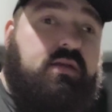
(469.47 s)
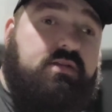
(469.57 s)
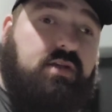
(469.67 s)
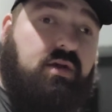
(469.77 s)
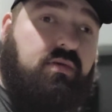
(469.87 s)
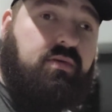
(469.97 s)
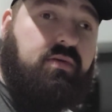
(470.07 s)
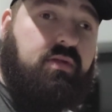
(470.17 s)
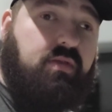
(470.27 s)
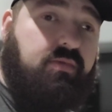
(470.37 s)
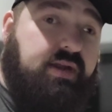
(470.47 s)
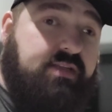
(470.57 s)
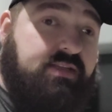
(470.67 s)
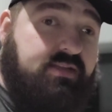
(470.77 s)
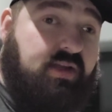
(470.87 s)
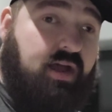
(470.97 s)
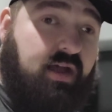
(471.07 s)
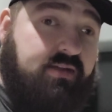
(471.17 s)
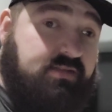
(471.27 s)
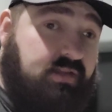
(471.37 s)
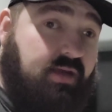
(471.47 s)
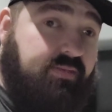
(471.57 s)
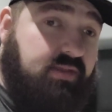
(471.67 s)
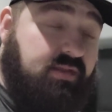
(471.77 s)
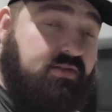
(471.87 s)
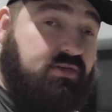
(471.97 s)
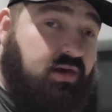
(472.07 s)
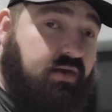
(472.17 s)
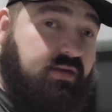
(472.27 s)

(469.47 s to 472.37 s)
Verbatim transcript: So the reason I slept in the truck